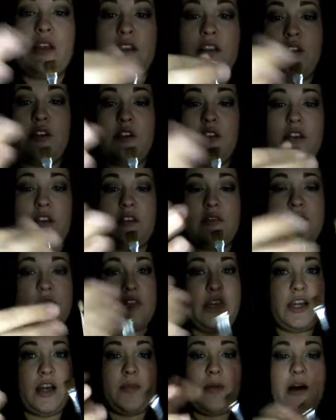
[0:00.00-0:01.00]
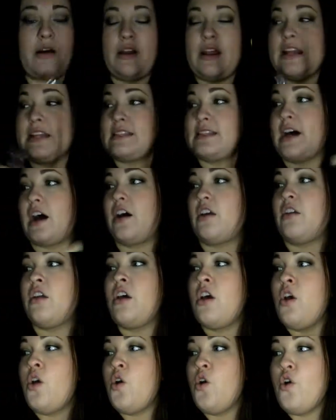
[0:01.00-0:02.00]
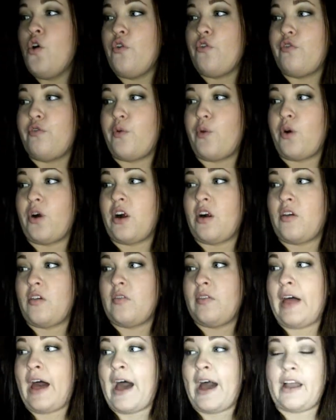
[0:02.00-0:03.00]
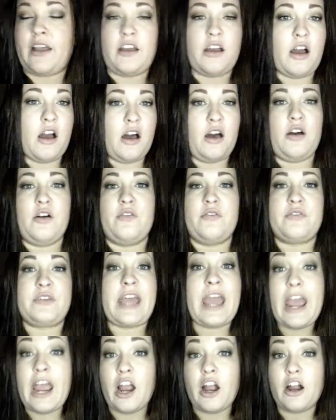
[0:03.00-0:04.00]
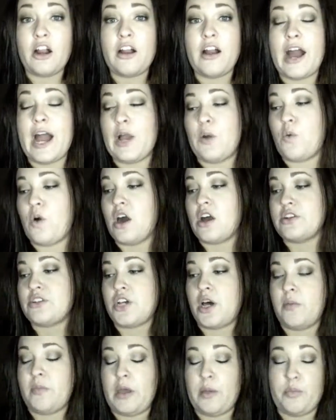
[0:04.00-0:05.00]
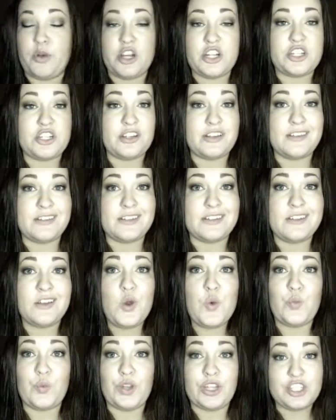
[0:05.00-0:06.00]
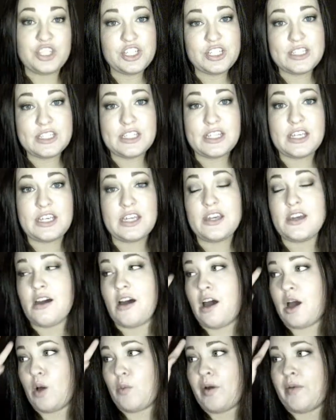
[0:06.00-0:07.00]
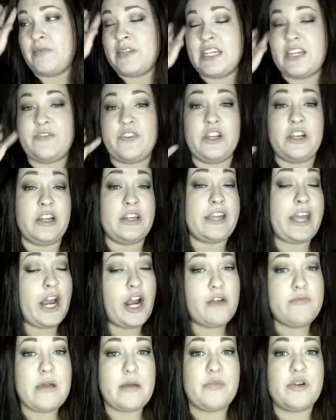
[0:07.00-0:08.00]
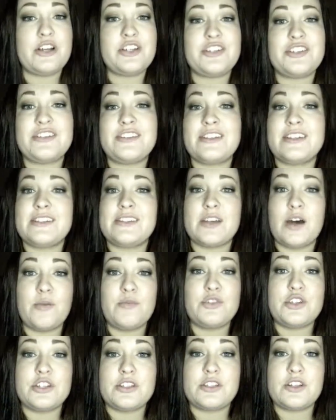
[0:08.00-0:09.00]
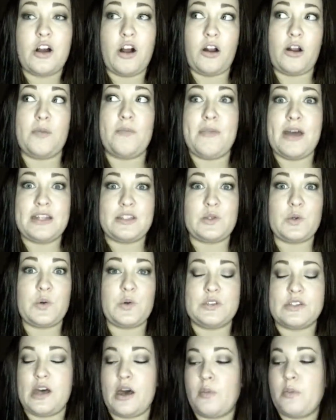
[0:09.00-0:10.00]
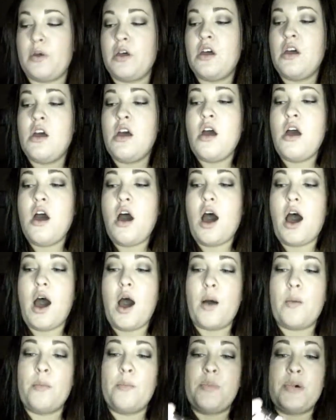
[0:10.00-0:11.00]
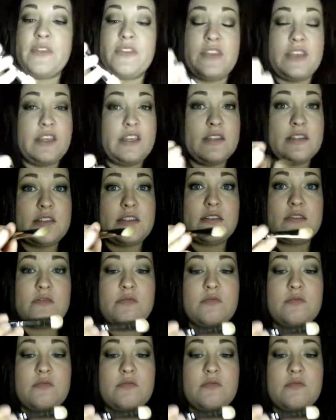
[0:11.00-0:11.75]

like literally they come out, and it's not for lack of care. I wash all my brushes religiously. I take very good care of my brushes. Some just aren't meant to hold up, but this